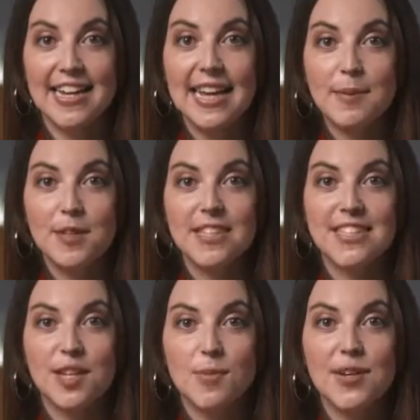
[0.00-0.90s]
enable us to
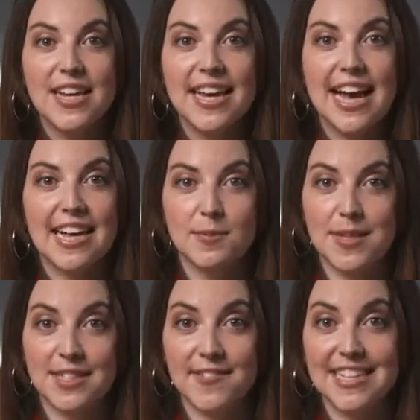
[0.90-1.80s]
communicate
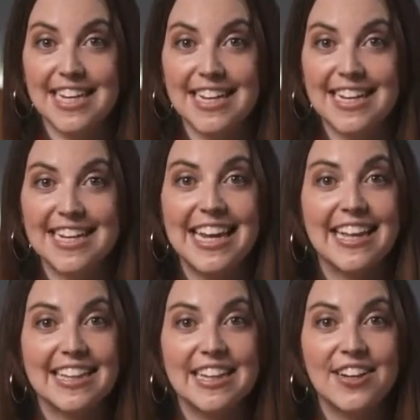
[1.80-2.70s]
aspects of the data in a
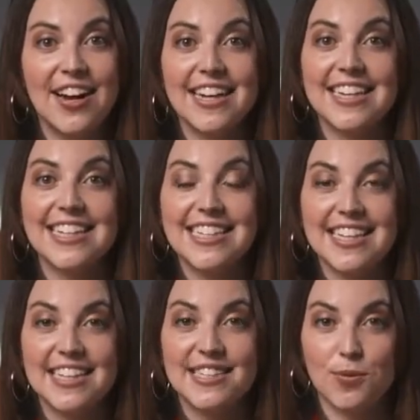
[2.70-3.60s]
clear and
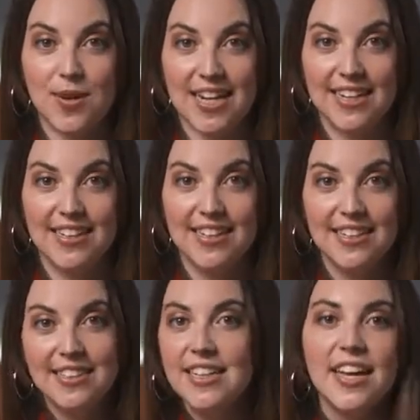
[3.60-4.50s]
concise way.
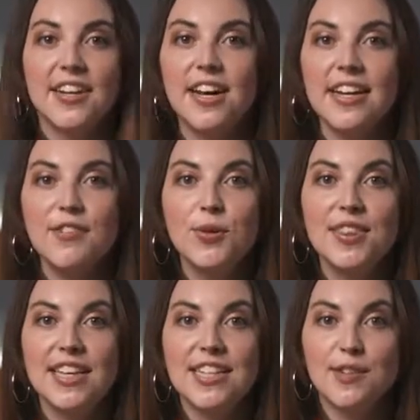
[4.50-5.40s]
Not everyone
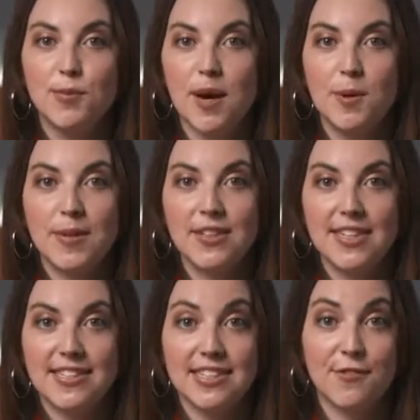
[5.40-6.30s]
thinks of
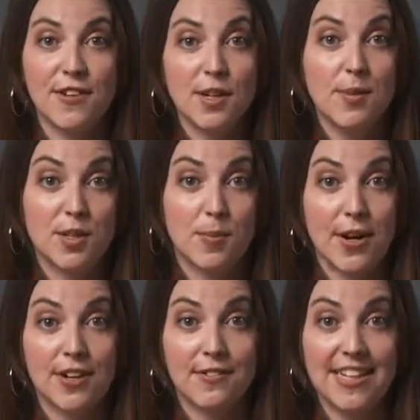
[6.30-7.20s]
probabilities as a fundamental
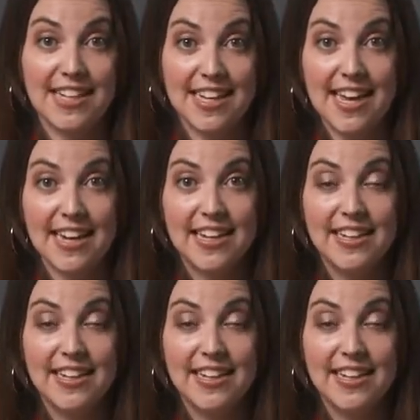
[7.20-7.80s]
part of EDA.